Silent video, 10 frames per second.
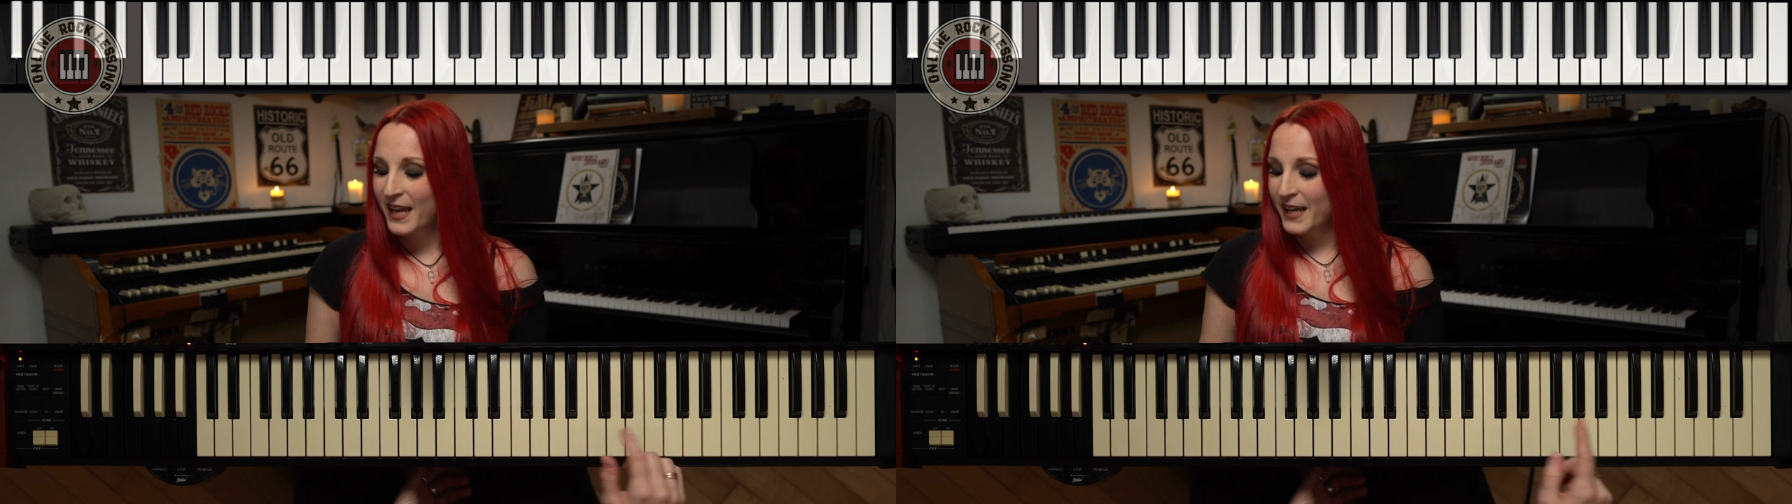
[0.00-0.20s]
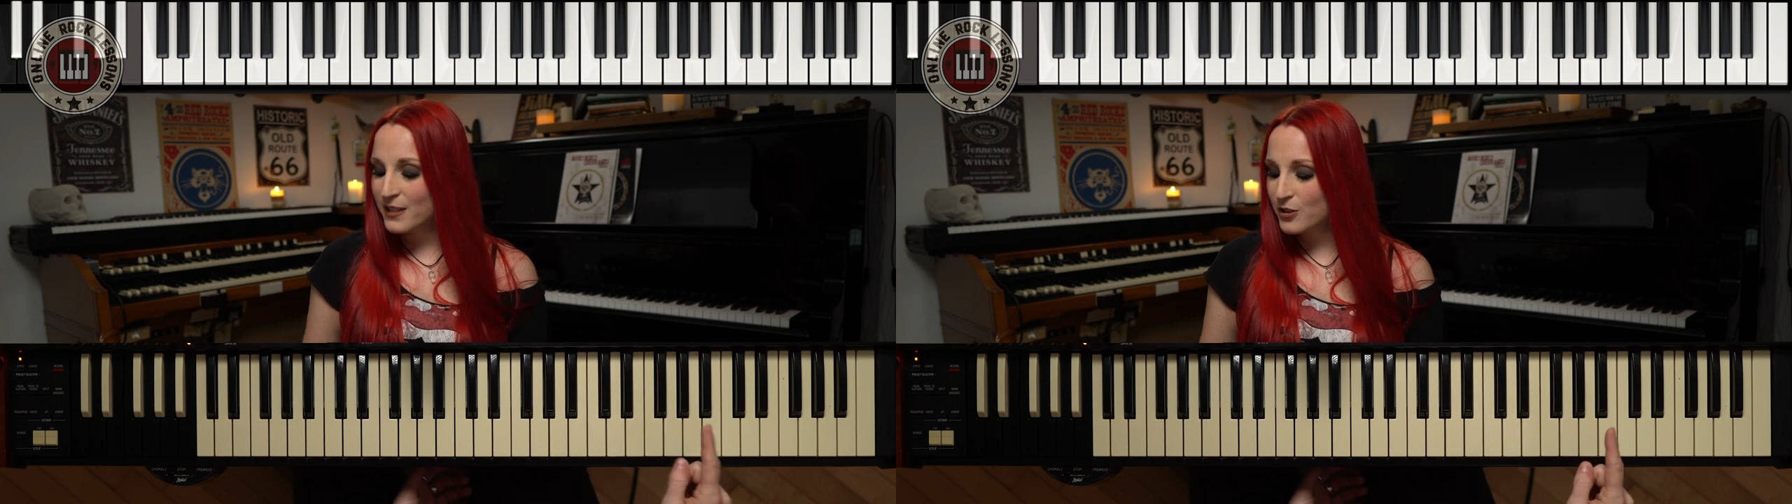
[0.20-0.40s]

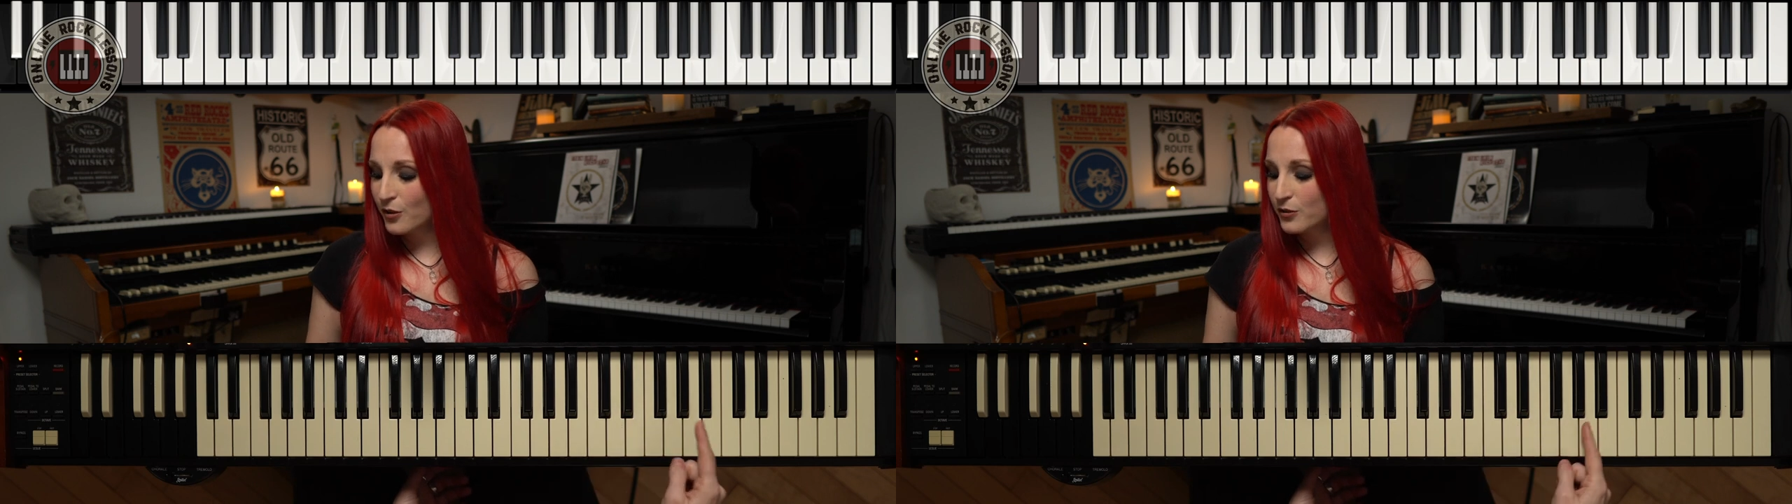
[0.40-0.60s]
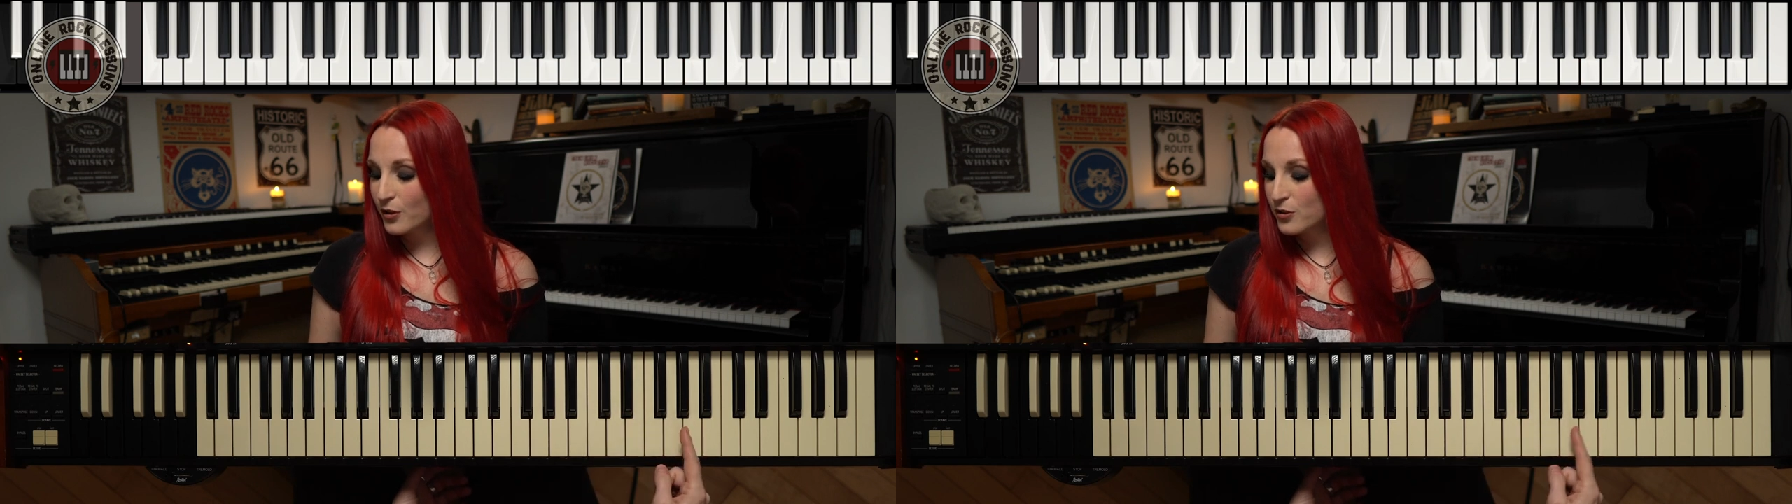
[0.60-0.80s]
he
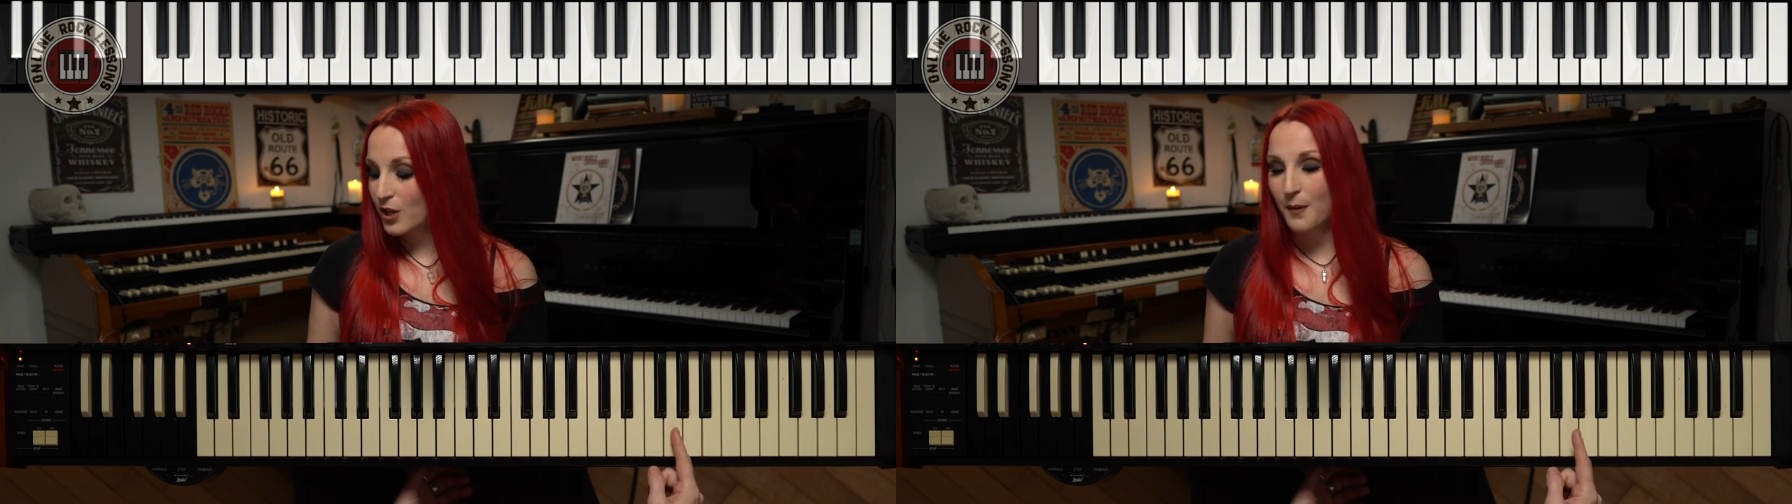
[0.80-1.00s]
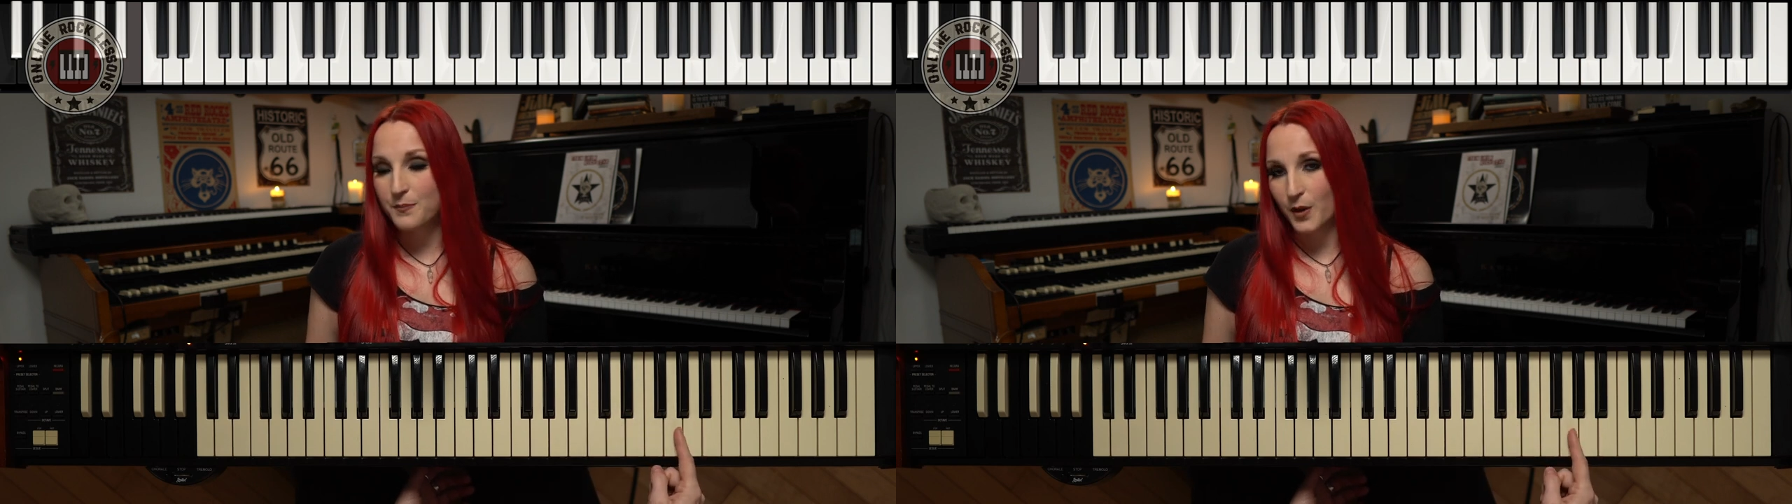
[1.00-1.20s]
took the
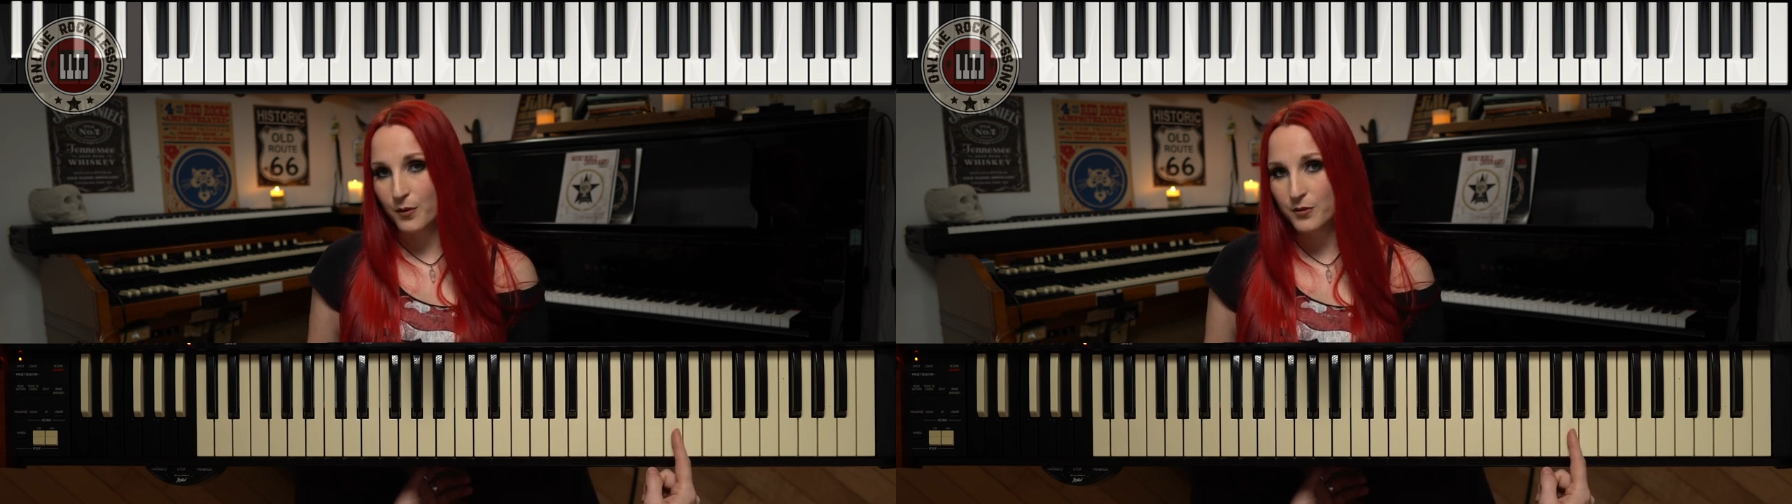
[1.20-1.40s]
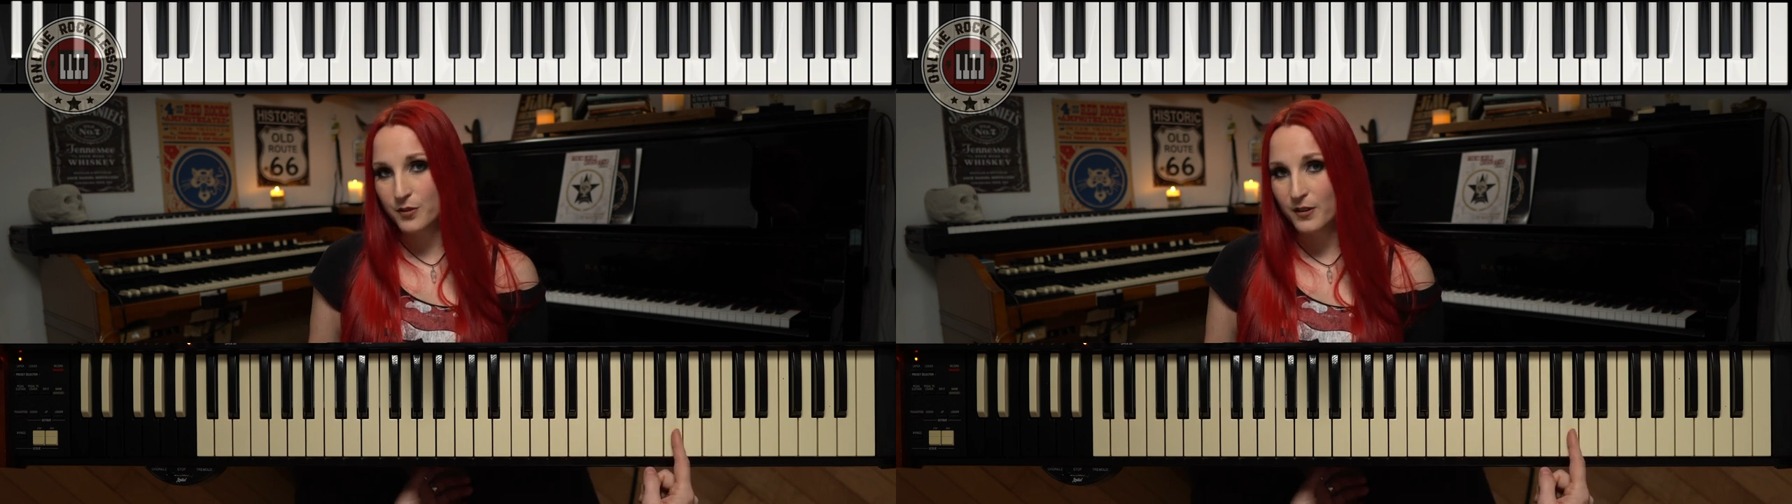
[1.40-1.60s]
top
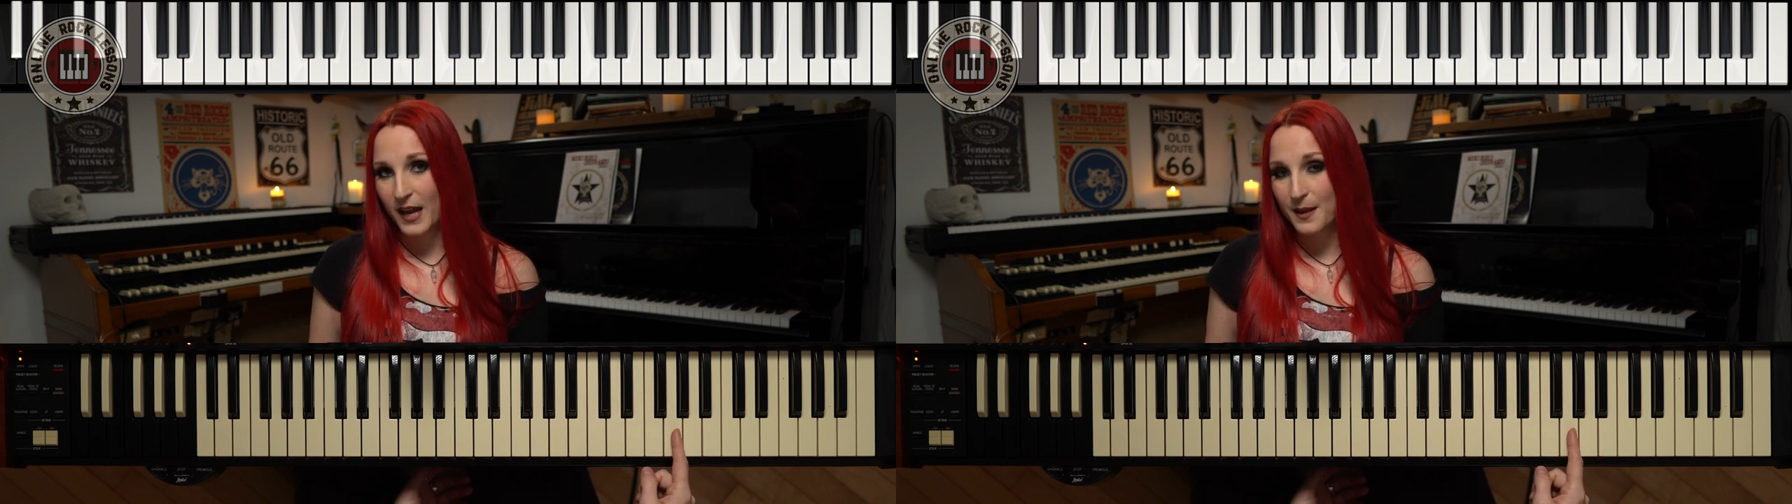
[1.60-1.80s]
note